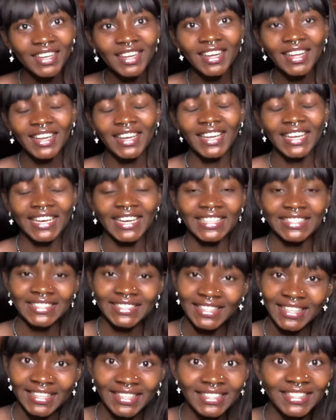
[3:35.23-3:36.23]
like I
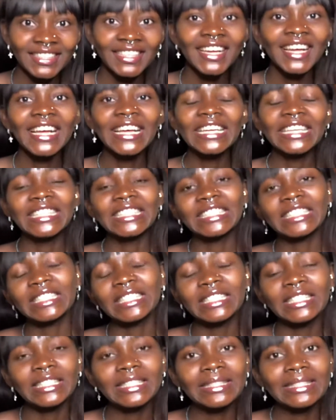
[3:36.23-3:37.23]
said, it
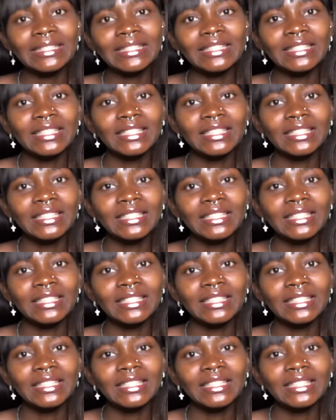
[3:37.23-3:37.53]
is